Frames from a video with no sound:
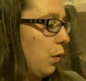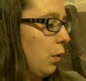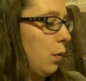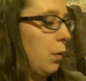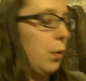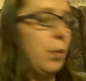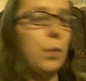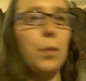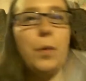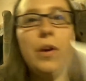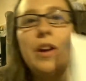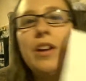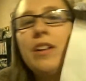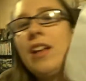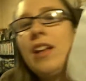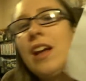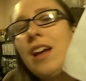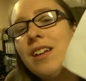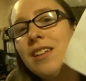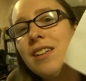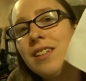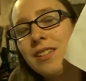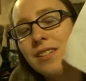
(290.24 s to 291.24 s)

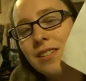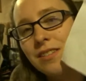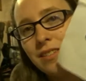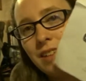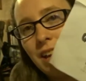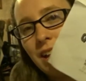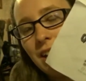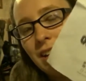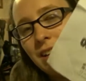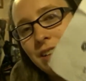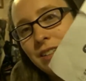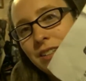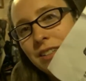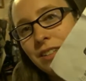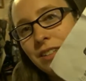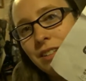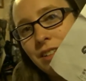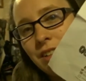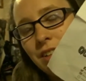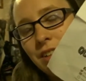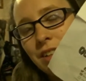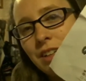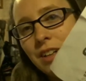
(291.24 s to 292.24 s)
Queerness, that is
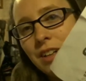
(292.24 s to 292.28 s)
the